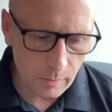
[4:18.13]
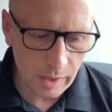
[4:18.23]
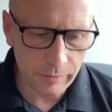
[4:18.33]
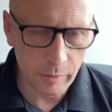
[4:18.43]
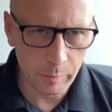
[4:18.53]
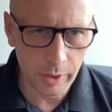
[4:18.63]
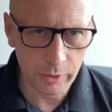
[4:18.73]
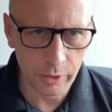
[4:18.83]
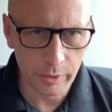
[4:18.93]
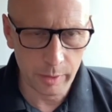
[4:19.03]
If you
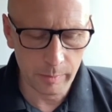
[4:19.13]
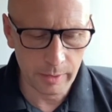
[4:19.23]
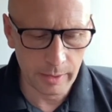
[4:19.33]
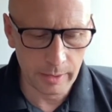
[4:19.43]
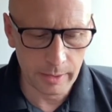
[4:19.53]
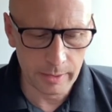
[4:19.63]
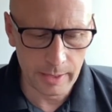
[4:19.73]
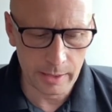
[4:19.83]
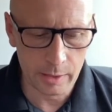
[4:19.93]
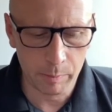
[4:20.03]
purchase them, then they
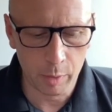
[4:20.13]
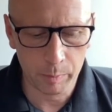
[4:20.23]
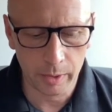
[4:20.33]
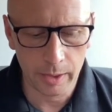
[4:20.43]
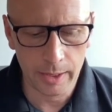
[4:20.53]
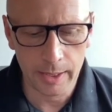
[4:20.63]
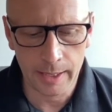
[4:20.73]
start to populate